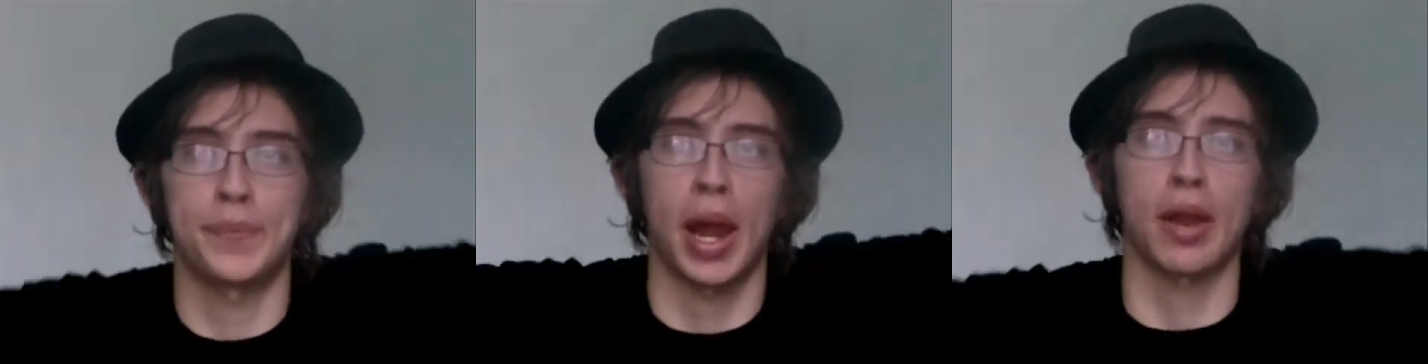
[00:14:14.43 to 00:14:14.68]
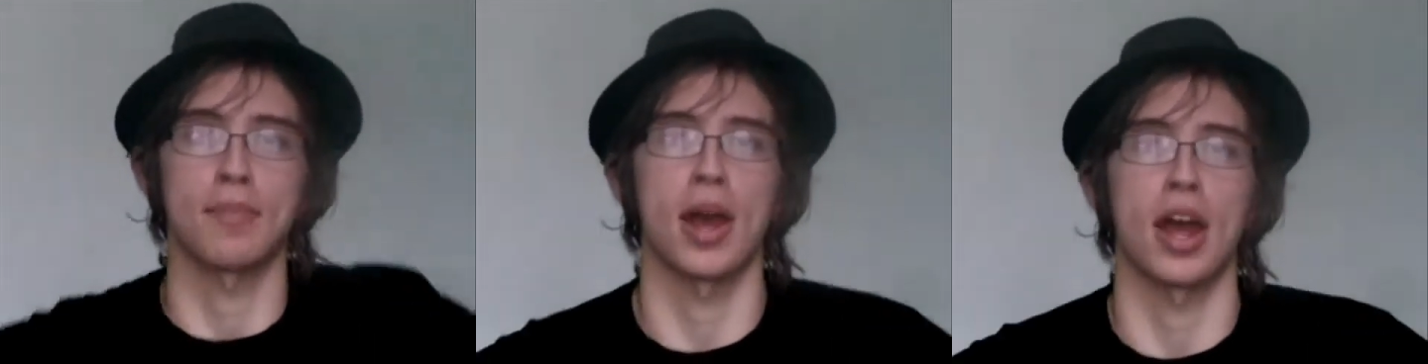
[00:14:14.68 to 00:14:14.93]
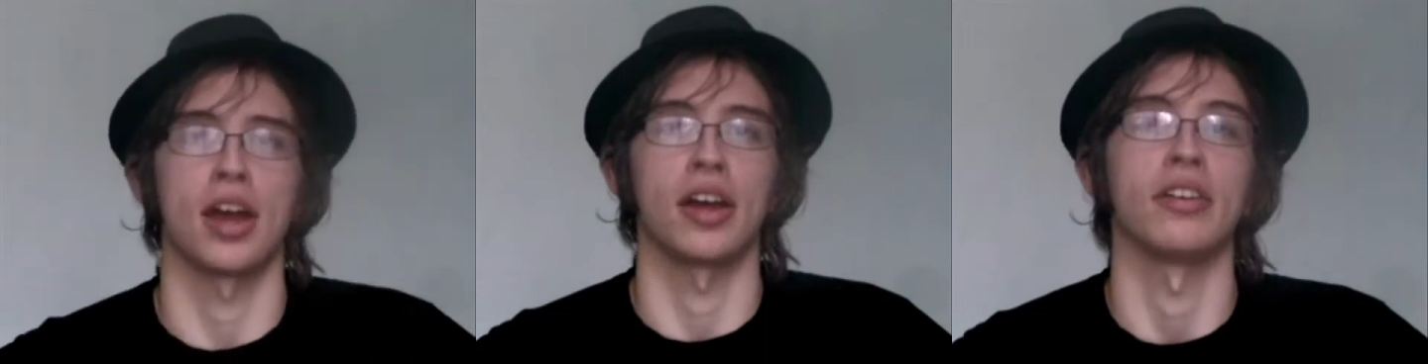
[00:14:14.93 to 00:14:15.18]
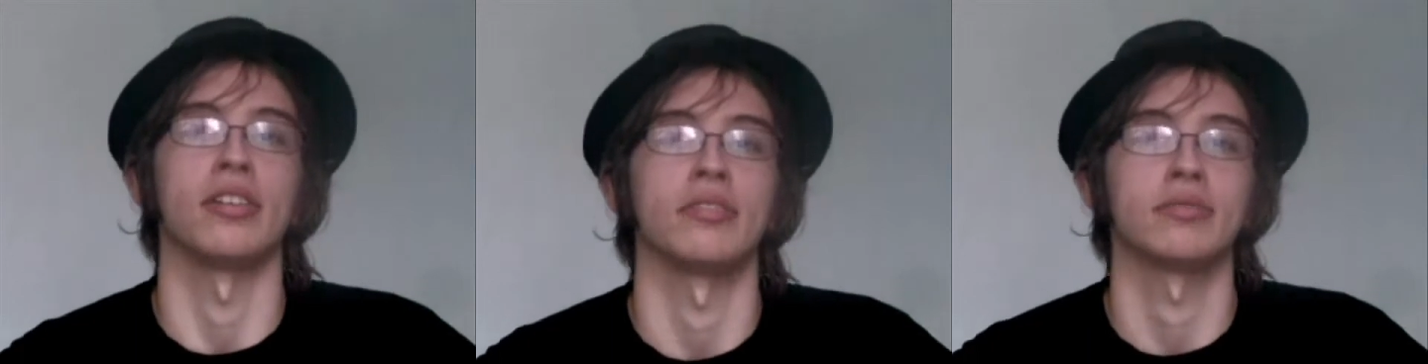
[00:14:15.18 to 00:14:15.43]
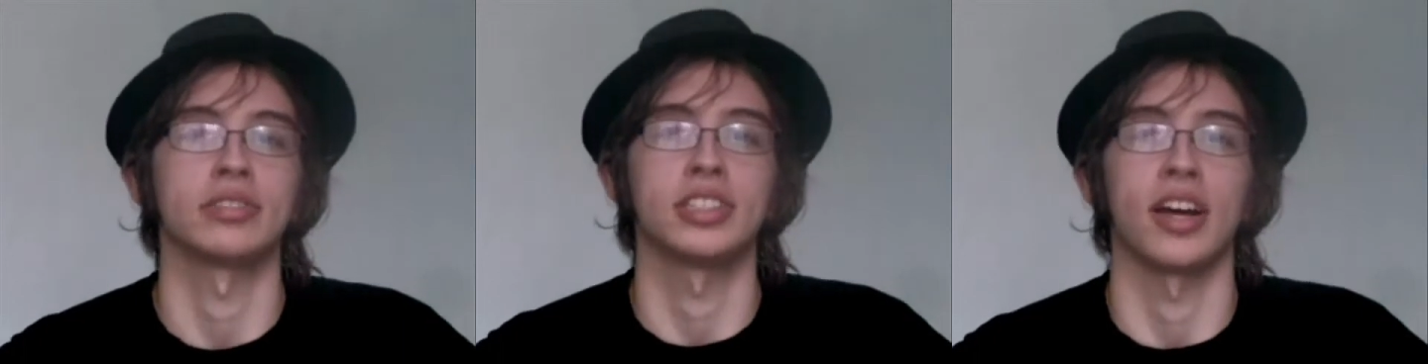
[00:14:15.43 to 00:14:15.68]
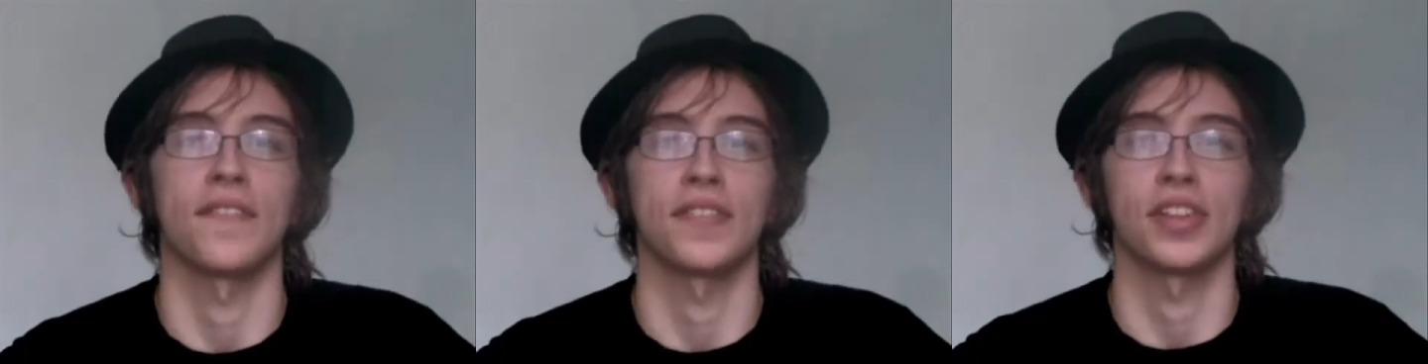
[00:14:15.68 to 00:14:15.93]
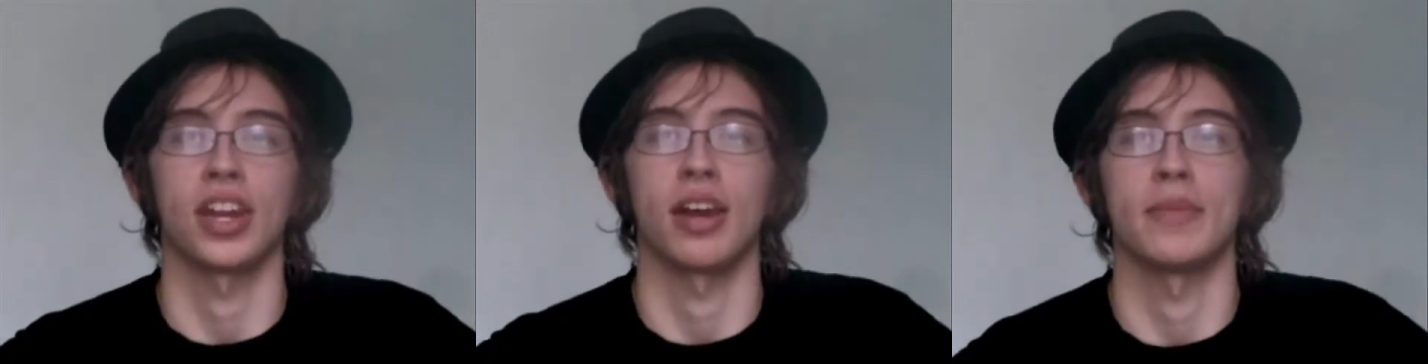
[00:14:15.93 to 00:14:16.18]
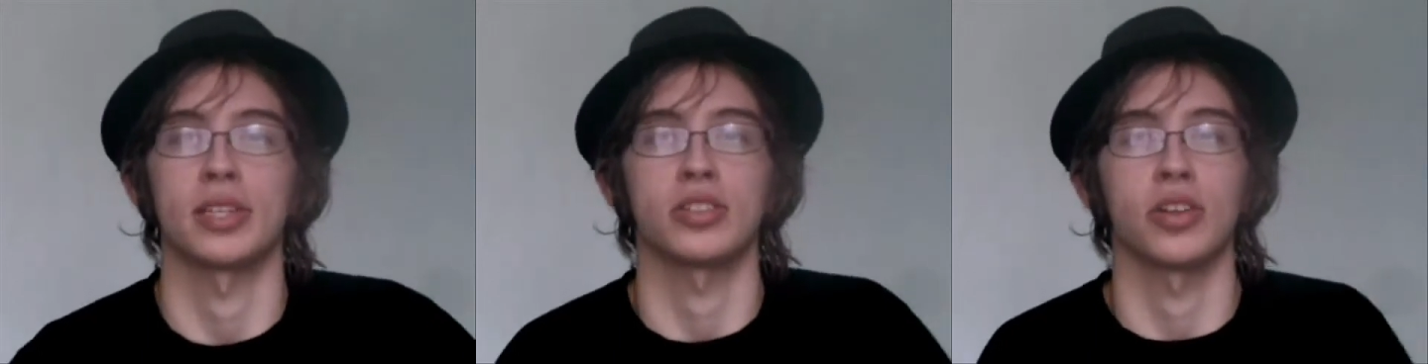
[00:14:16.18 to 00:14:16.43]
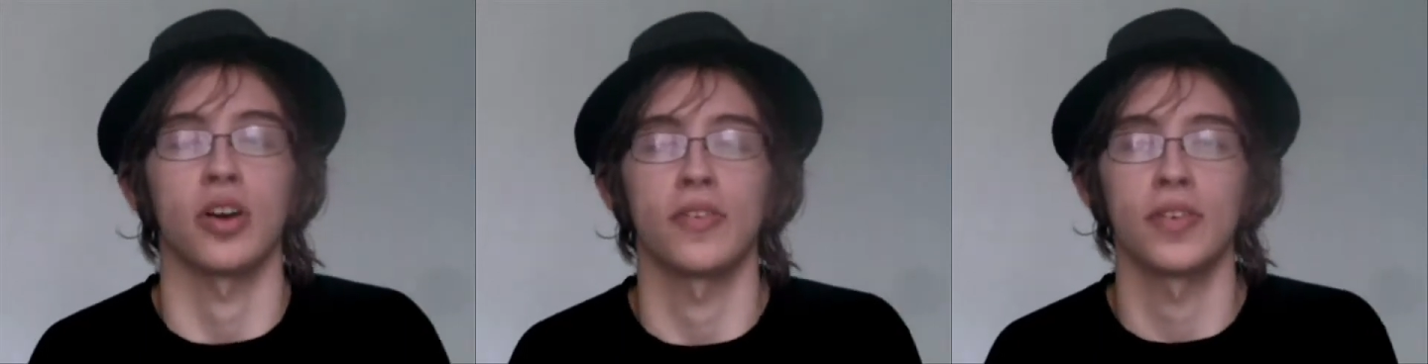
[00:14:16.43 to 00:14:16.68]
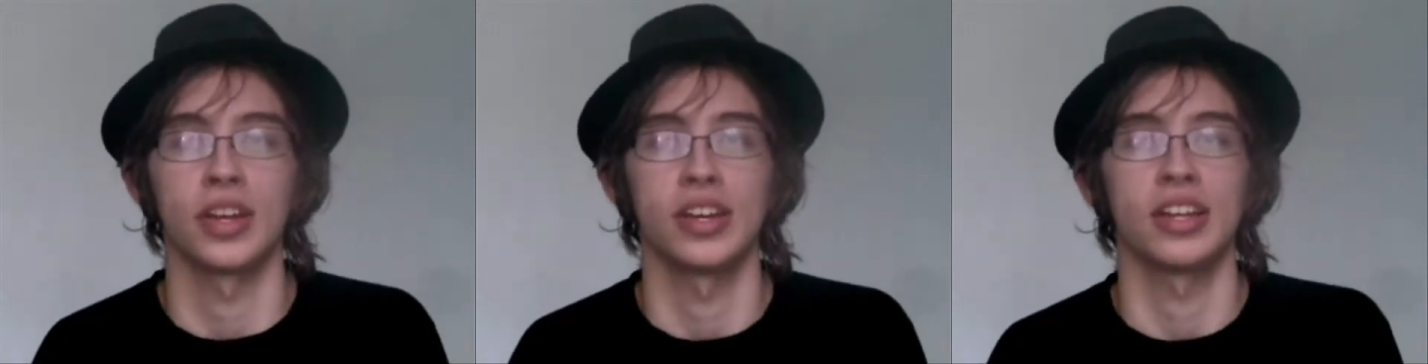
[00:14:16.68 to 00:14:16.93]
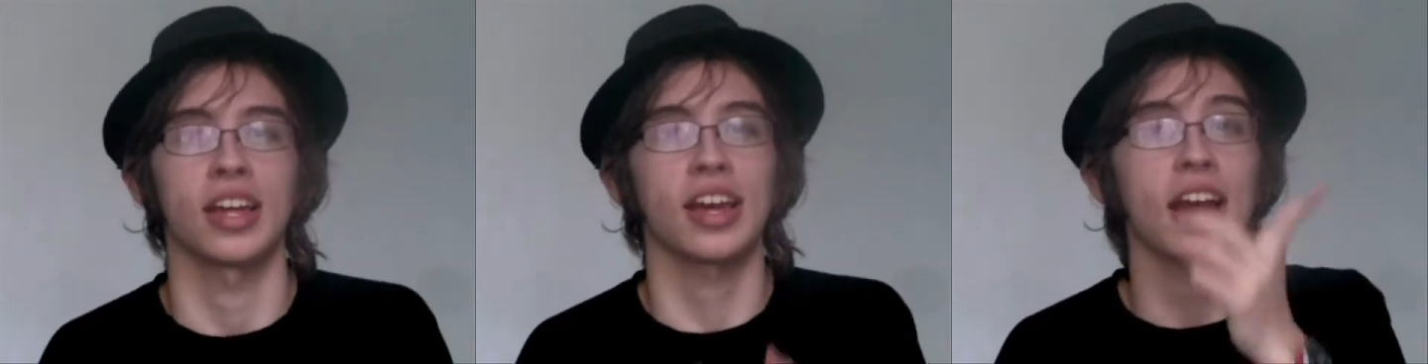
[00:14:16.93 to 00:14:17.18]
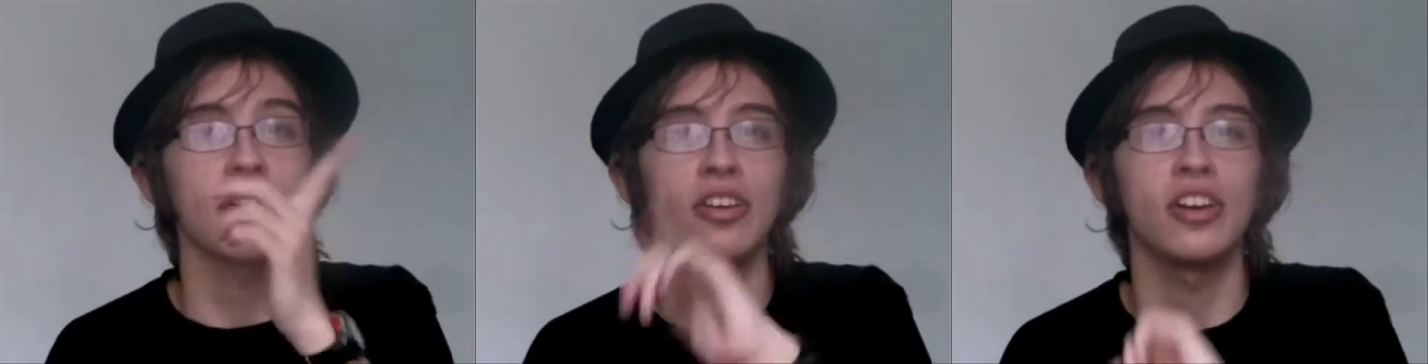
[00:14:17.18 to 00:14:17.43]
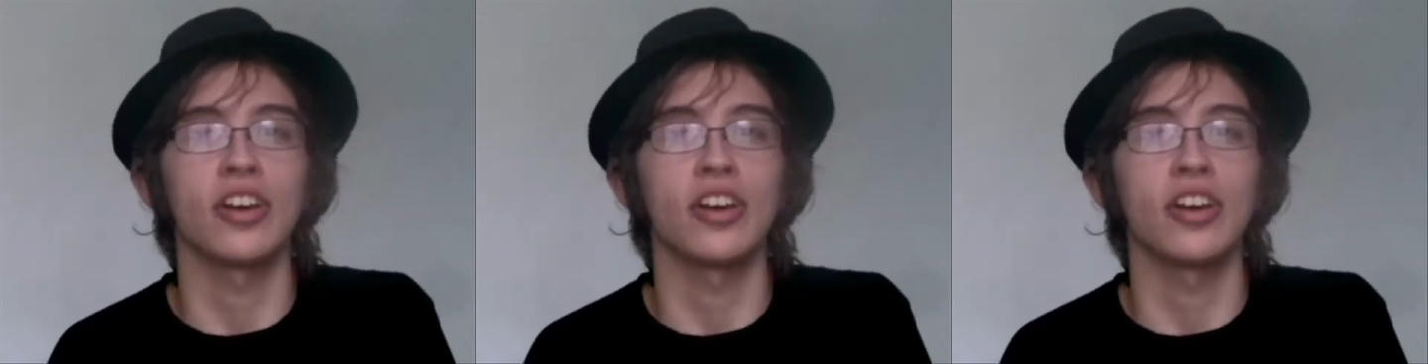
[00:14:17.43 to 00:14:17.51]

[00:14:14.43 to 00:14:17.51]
Batman stuff that I missed off. Like,